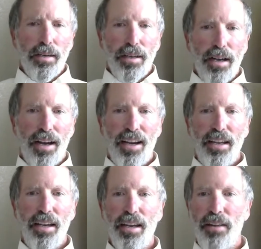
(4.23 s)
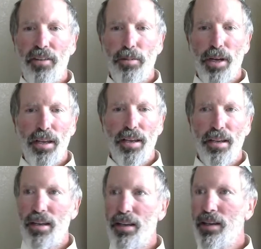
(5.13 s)
Hi, everybody.
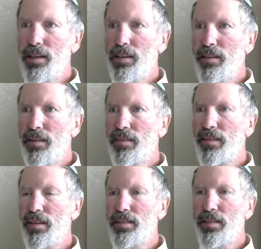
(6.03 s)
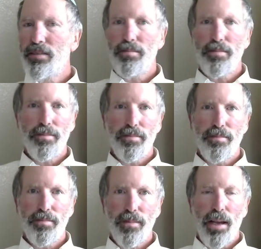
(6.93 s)
So,
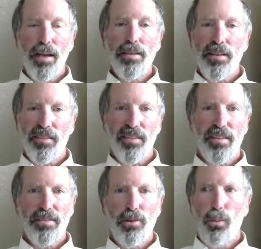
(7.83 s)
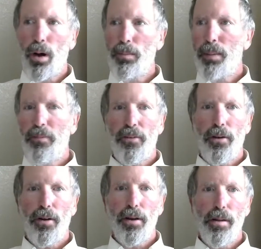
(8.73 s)
just warm up
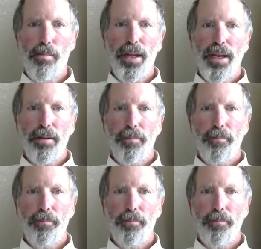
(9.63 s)
for a minute.